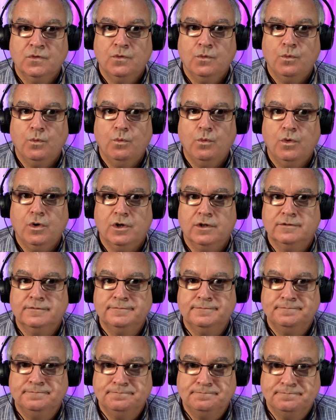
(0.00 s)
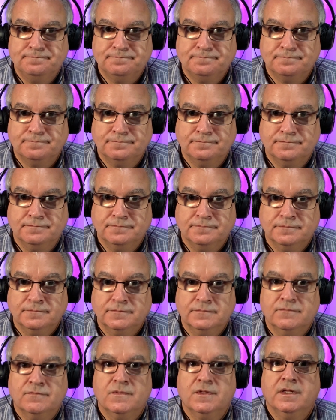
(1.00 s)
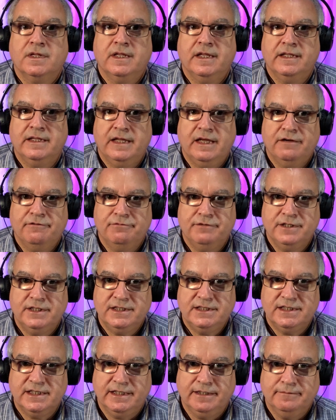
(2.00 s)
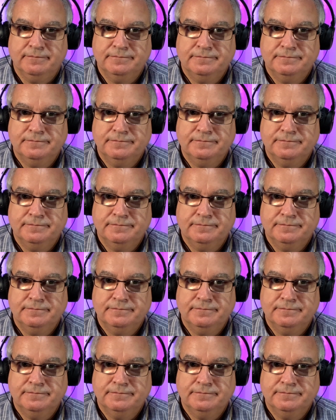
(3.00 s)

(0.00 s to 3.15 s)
1, and F with a C.